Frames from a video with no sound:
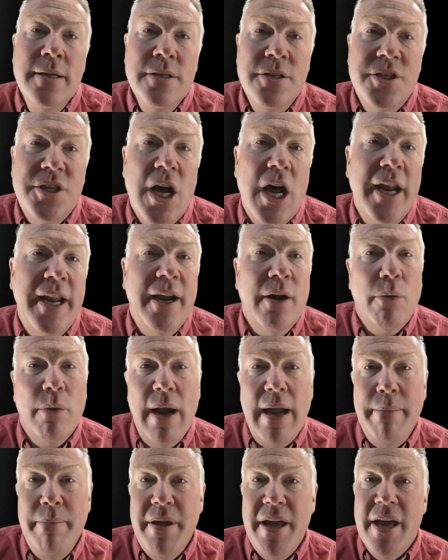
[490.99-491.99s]
Saudi
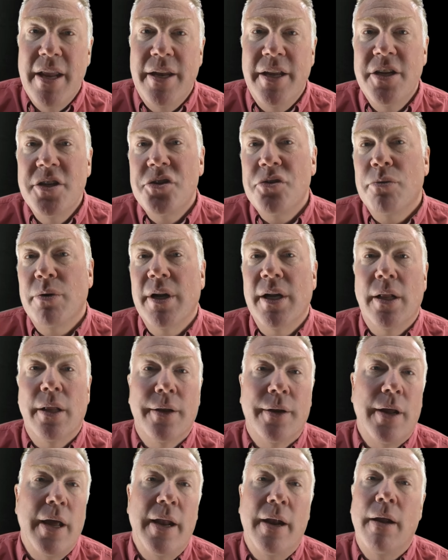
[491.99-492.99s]
Arabia and Israel
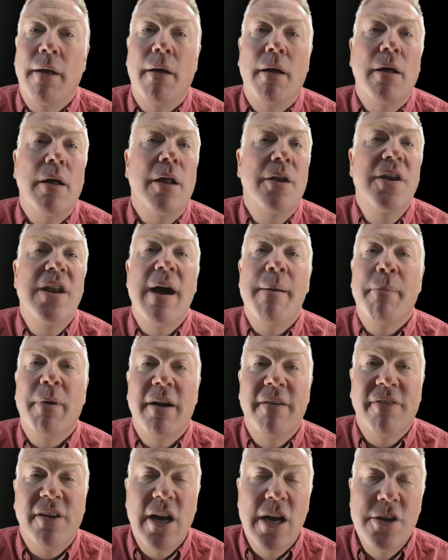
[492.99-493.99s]
and, and a, a
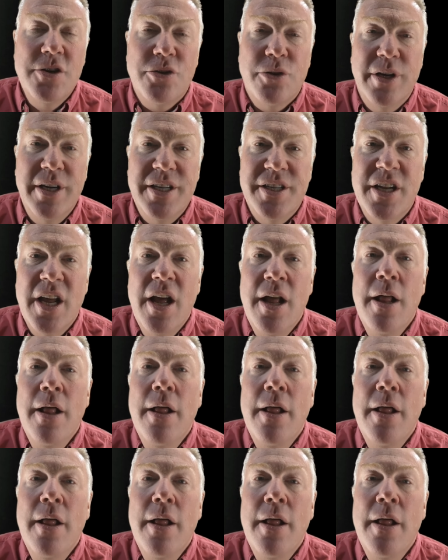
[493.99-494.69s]
number of countries.